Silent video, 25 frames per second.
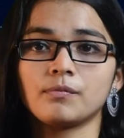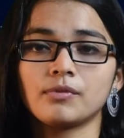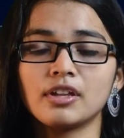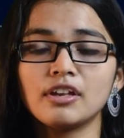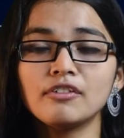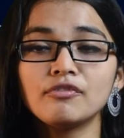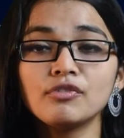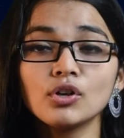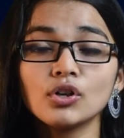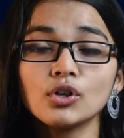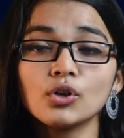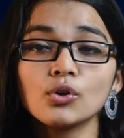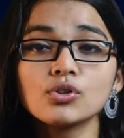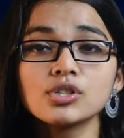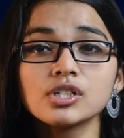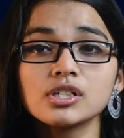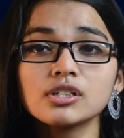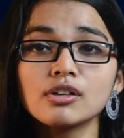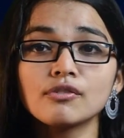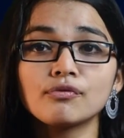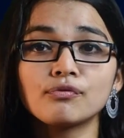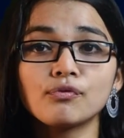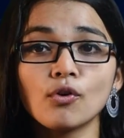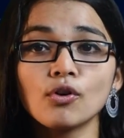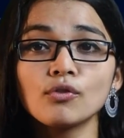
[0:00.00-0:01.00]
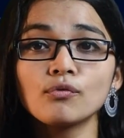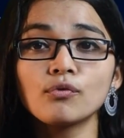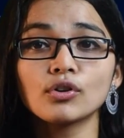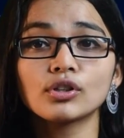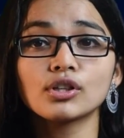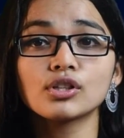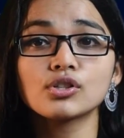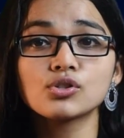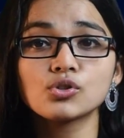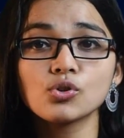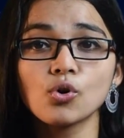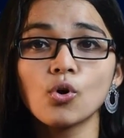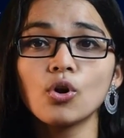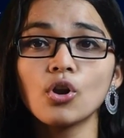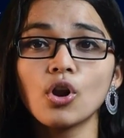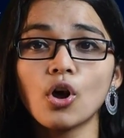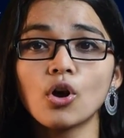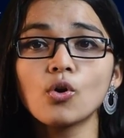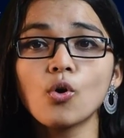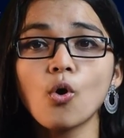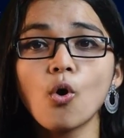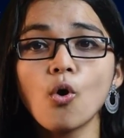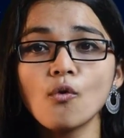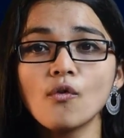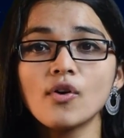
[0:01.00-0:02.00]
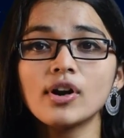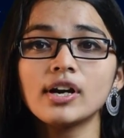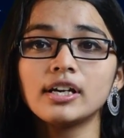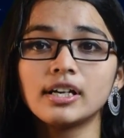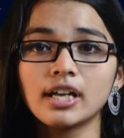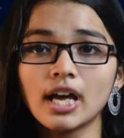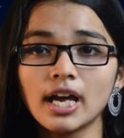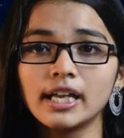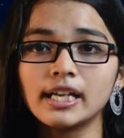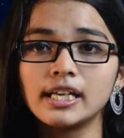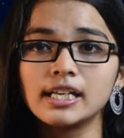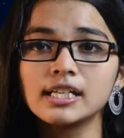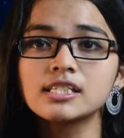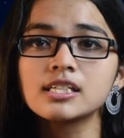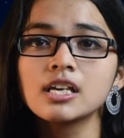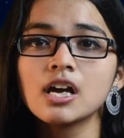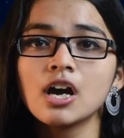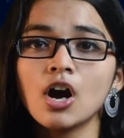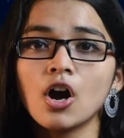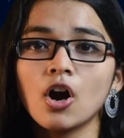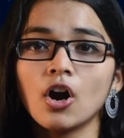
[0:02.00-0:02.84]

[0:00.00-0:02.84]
If you're using the phone for so long overnight